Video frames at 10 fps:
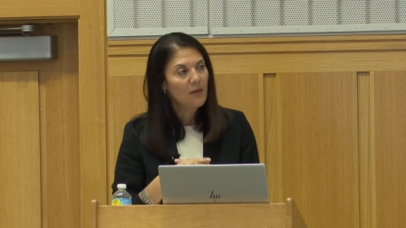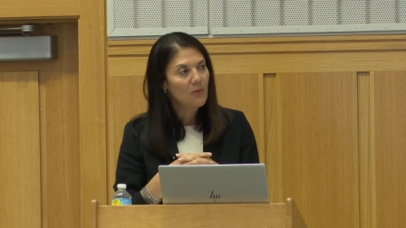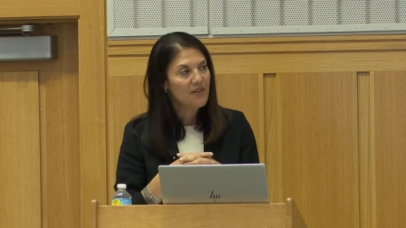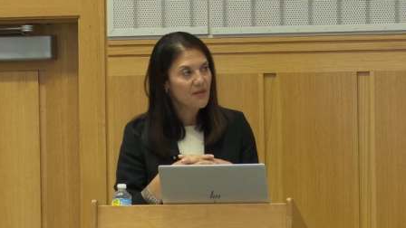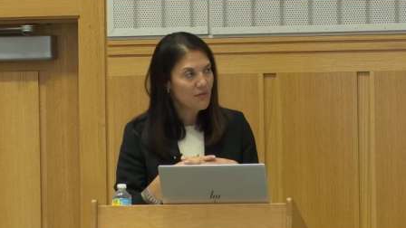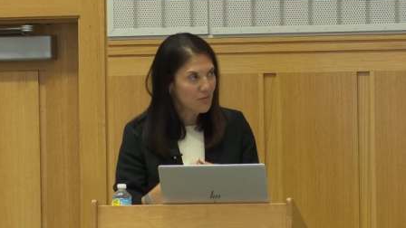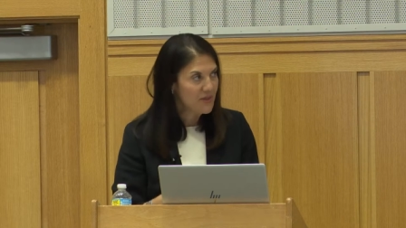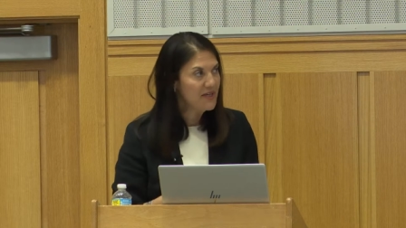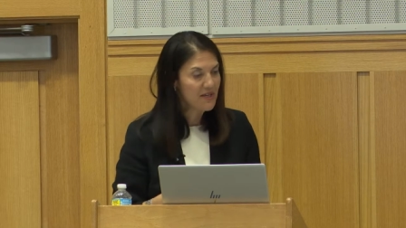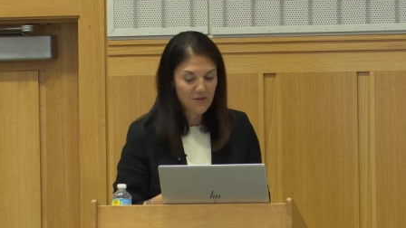Within 3
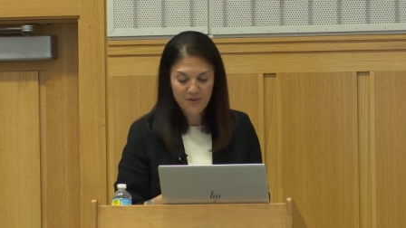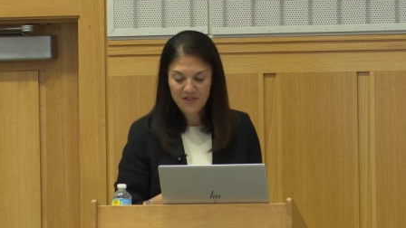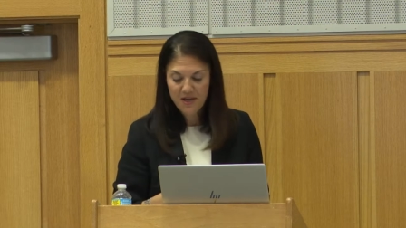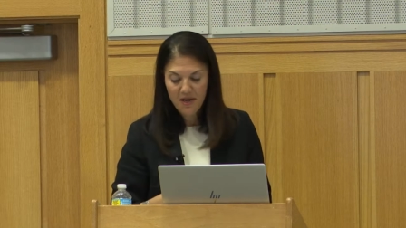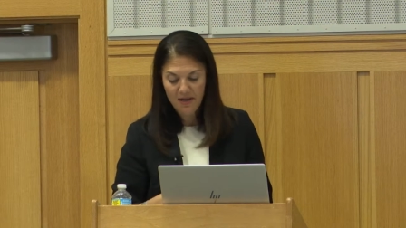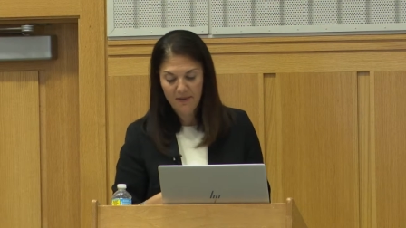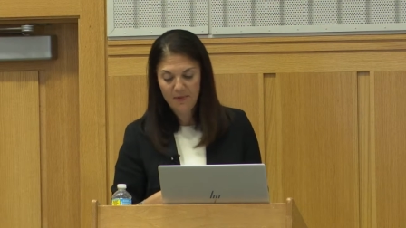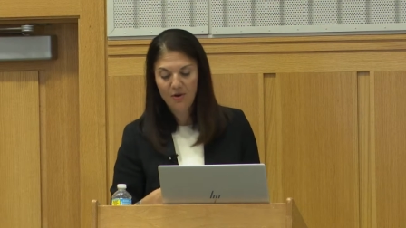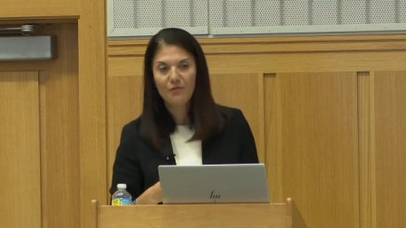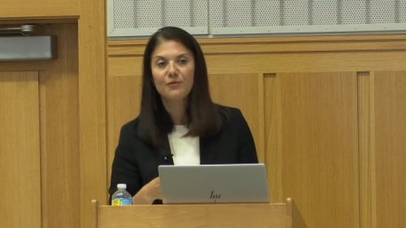years' time,
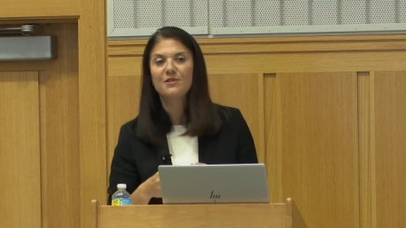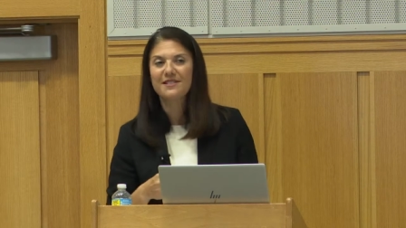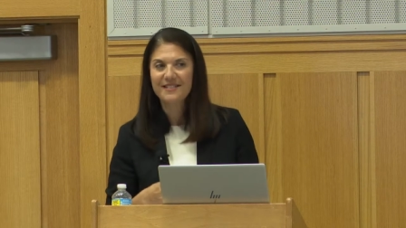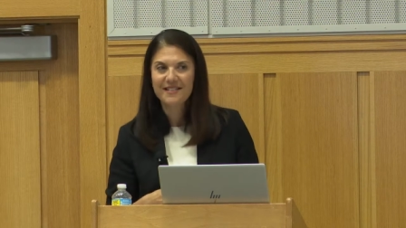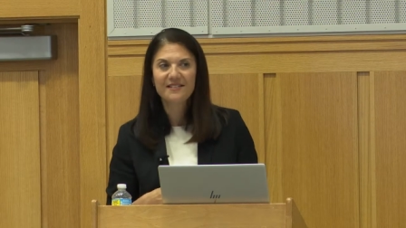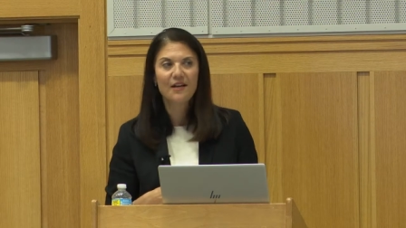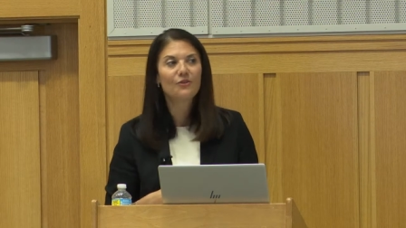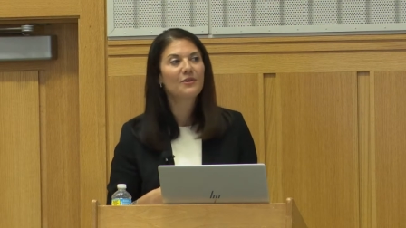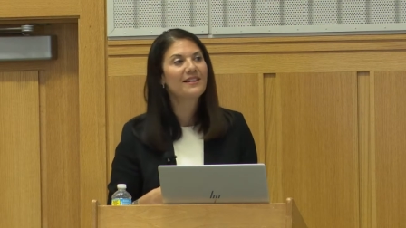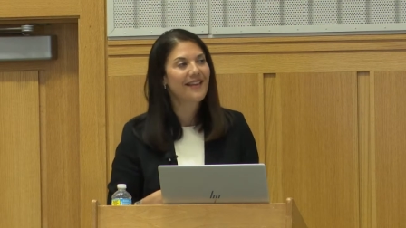over
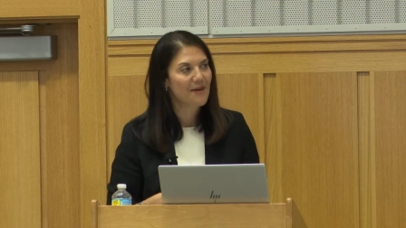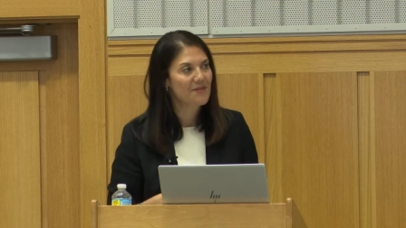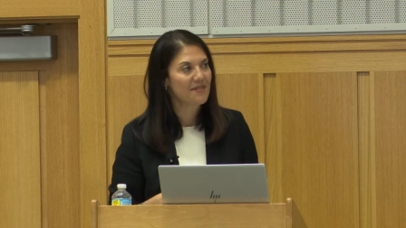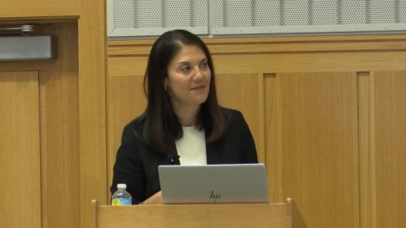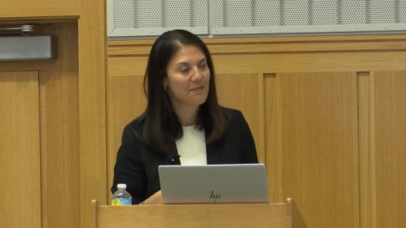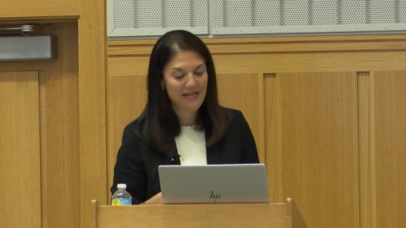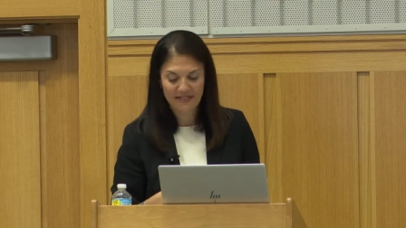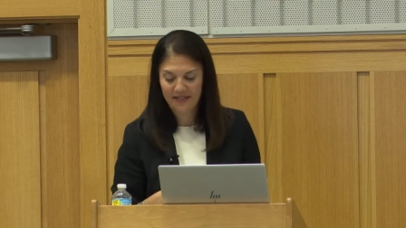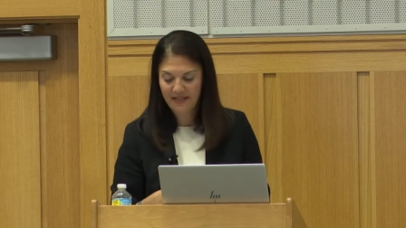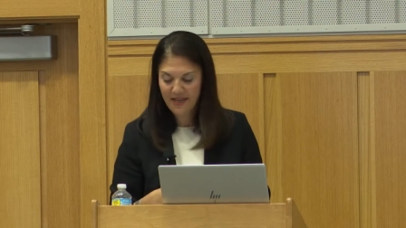600,000
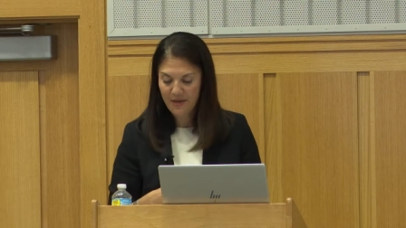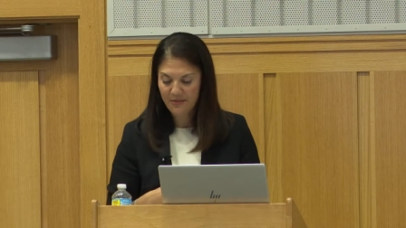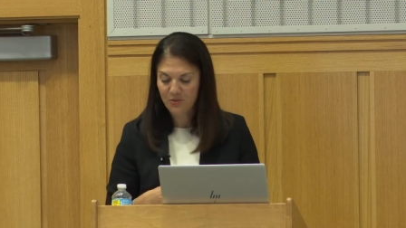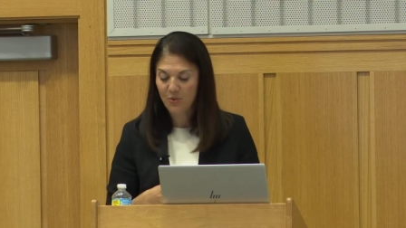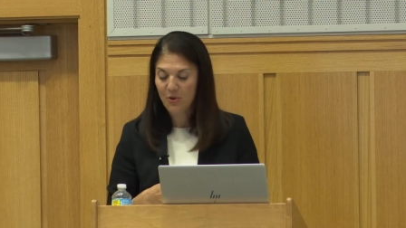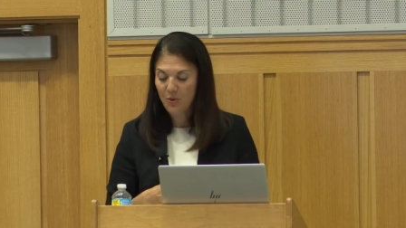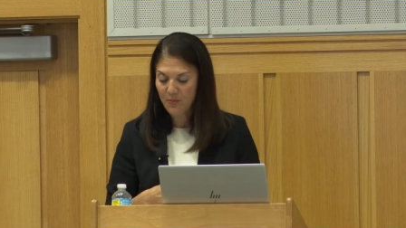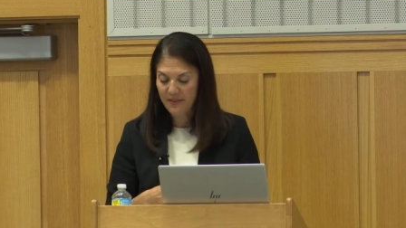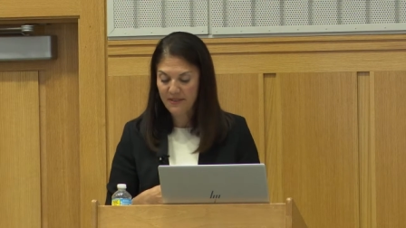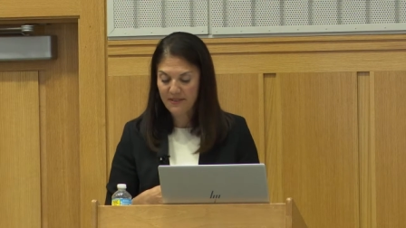Beta accounts were
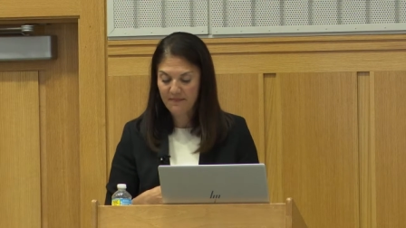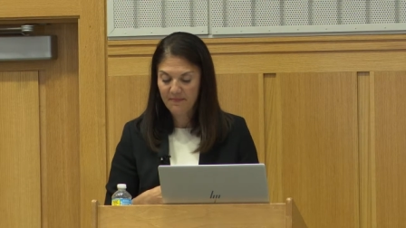opened.